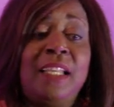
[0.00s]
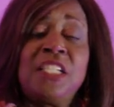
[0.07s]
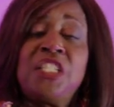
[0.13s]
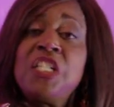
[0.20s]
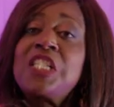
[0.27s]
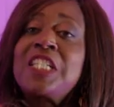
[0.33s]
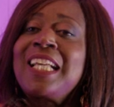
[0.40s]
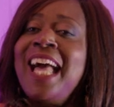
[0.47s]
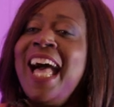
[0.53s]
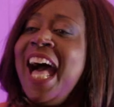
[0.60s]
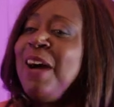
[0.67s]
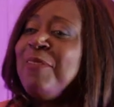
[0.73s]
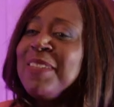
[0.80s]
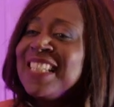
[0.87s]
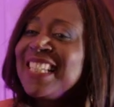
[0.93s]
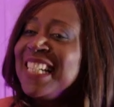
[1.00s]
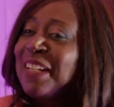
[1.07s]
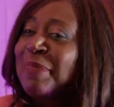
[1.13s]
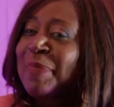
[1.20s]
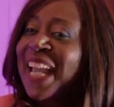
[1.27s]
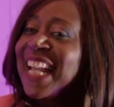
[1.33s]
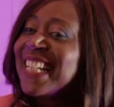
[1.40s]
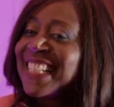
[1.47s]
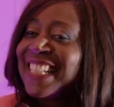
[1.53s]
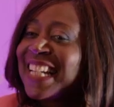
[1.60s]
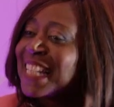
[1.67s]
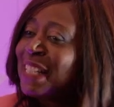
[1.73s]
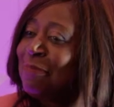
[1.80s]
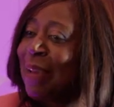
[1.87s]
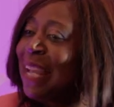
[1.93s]
she's Counselor
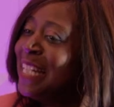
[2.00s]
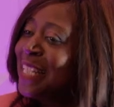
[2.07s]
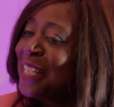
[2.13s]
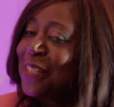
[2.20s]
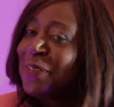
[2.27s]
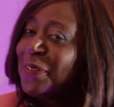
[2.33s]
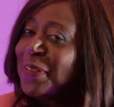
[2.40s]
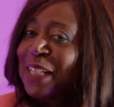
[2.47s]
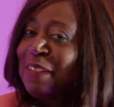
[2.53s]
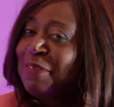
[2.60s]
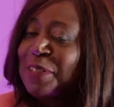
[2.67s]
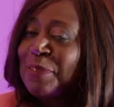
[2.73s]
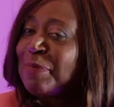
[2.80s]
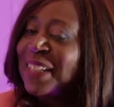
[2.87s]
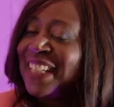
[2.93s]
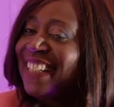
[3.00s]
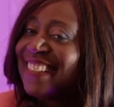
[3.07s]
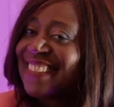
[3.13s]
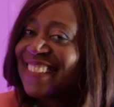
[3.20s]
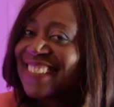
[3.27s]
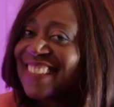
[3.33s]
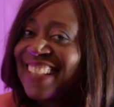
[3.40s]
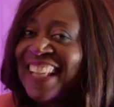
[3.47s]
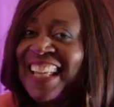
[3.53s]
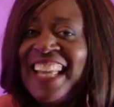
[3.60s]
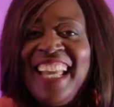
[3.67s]
Patience Bentu, if you please.